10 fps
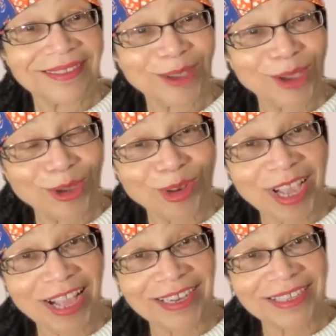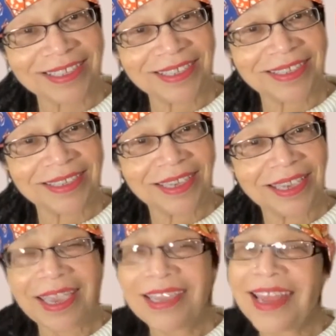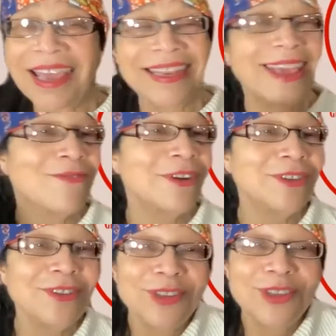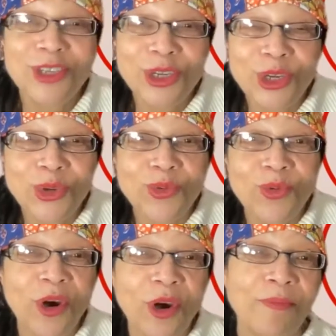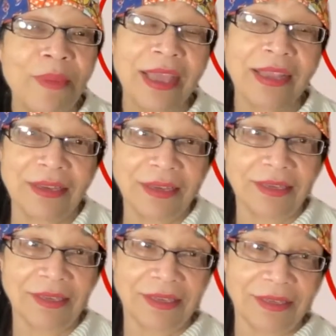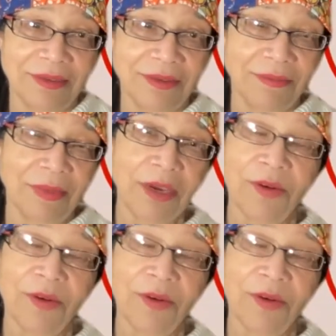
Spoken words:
to go to college. And I never knew or met my